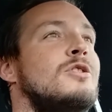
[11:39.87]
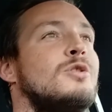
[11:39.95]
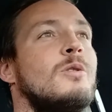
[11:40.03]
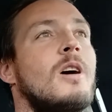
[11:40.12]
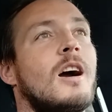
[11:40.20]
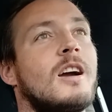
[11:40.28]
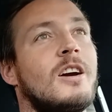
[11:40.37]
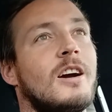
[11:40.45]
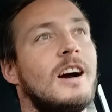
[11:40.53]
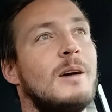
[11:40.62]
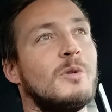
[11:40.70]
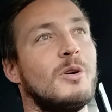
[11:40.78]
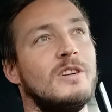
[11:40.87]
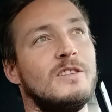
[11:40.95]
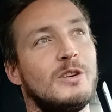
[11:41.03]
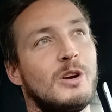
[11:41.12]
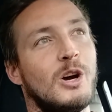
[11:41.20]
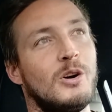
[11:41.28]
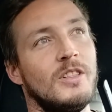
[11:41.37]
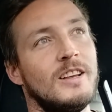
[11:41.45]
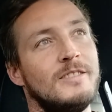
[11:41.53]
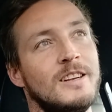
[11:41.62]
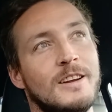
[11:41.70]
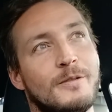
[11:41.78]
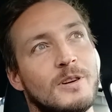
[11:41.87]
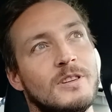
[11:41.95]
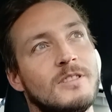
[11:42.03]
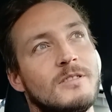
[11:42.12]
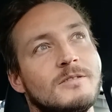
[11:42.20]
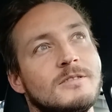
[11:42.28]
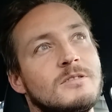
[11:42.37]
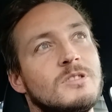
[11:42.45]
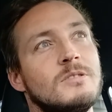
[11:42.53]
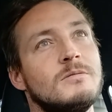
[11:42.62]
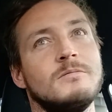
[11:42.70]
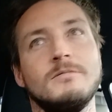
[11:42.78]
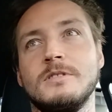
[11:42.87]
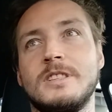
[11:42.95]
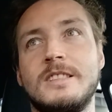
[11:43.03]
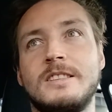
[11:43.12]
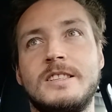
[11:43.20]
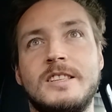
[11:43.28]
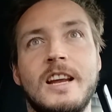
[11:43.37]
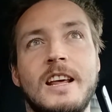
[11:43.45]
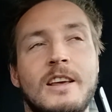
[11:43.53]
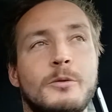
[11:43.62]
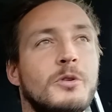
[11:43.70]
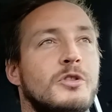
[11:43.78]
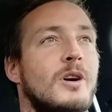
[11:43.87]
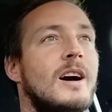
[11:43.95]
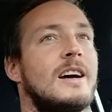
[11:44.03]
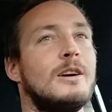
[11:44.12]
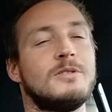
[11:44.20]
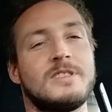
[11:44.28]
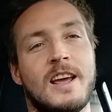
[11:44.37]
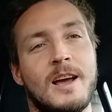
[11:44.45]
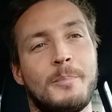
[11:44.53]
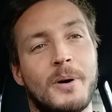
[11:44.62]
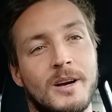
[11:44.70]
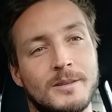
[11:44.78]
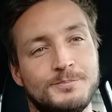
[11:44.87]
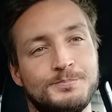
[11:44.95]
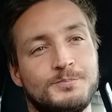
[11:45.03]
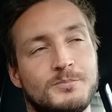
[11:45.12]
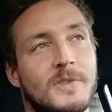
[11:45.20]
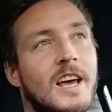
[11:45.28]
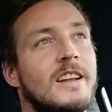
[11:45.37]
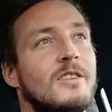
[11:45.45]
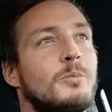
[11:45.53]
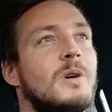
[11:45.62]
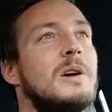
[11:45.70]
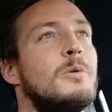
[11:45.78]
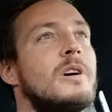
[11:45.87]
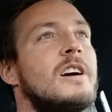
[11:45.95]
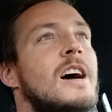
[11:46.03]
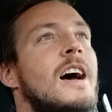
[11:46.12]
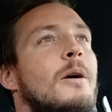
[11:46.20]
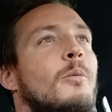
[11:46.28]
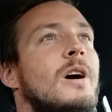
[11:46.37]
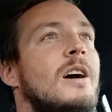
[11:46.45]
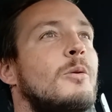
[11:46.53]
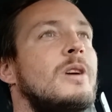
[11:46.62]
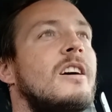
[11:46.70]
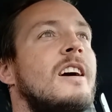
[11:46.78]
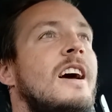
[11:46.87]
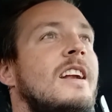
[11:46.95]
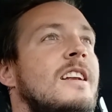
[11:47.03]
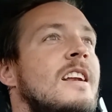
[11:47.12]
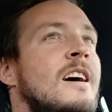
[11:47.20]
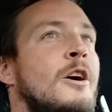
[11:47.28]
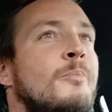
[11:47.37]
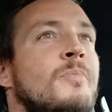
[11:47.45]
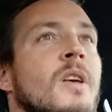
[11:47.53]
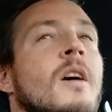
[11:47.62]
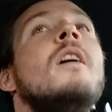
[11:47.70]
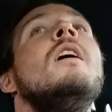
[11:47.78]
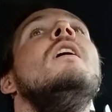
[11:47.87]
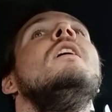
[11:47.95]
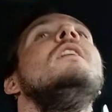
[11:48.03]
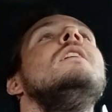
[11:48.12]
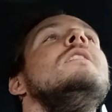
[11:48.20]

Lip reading: In my truck, I'm going to go and live in different cities. We'll try out Tampa. That is where we are headed now,